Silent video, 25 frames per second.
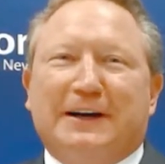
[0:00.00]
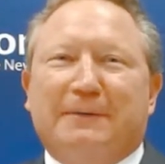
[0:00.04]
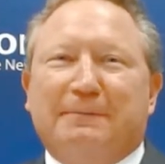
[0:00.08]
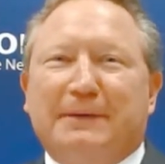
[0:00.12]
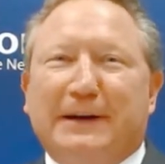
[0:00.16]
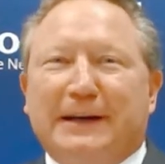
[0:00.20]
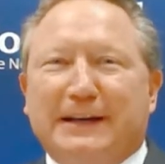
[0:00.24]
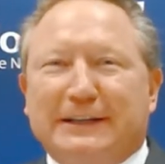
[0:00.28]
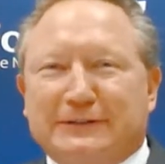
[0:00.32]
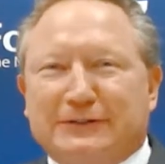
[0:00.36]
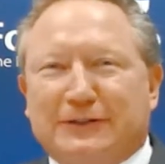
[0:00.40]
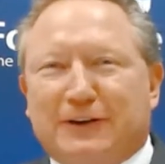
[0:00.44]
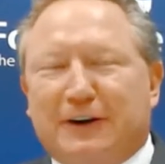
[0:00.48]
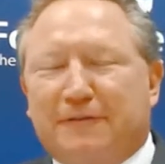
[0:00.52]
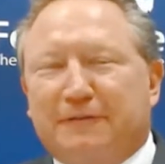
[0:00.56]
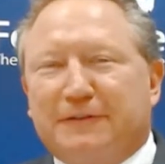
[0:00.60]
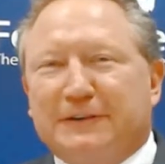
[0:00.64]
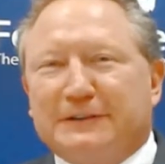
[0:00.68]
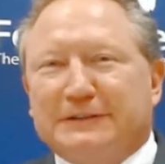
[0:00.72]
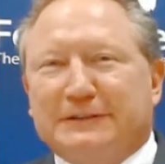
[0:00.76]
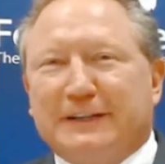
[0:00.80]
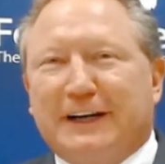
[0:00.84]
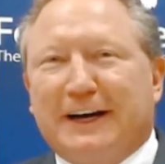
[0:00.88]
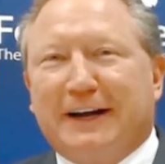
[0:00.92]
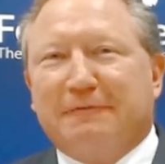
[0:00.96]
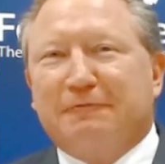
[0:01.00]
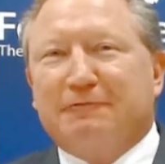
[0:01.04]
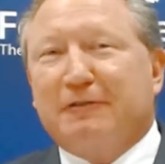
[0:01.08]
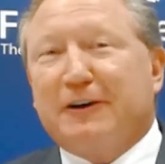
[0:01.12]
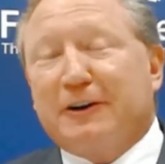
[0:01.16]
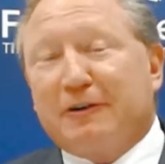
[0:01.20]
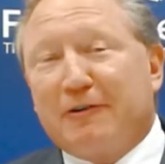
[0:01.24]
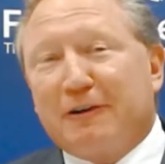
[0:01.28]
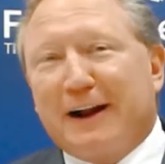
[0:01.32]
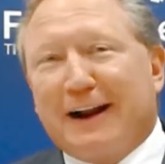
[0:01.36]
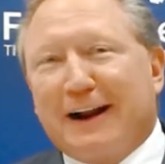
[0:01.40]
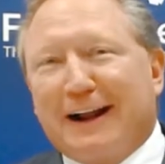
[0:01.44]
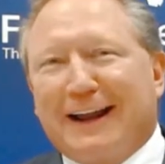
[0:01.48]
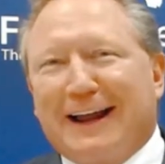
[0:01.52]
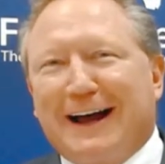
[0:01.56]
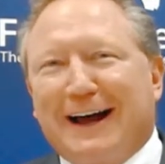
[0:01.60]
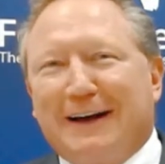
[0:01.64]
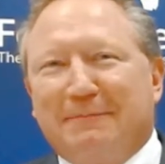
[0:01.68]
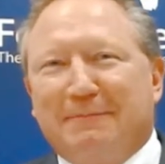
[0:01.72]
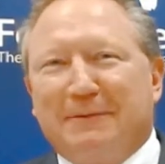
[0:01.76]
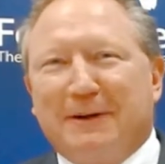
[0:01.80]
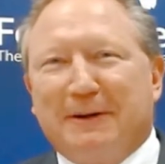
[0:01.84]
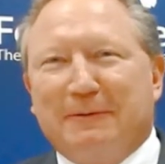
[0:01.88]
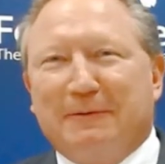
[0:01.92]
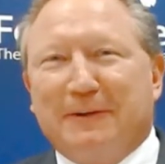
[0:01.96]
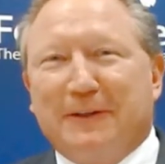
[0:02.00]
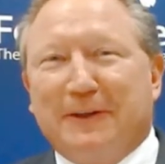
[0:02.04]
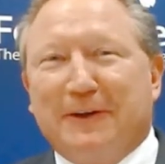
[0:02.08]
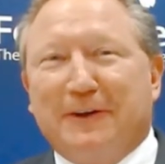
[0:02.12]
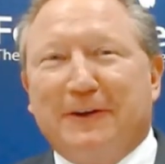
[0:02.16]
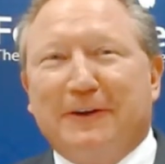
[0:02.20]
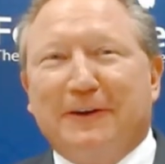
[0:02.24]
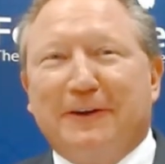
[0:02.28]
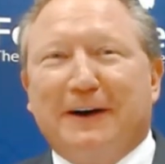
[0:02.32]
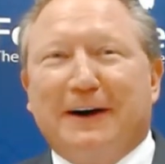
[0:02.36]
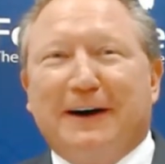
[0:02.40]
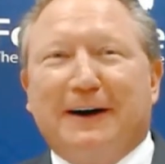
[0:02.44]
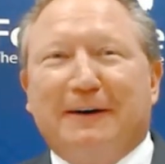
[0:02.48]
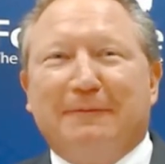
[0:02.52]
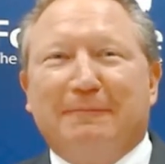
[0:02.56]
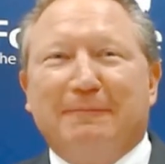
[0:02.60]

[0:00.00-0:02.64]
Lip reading: a Bears conference, I regret I can't be with you.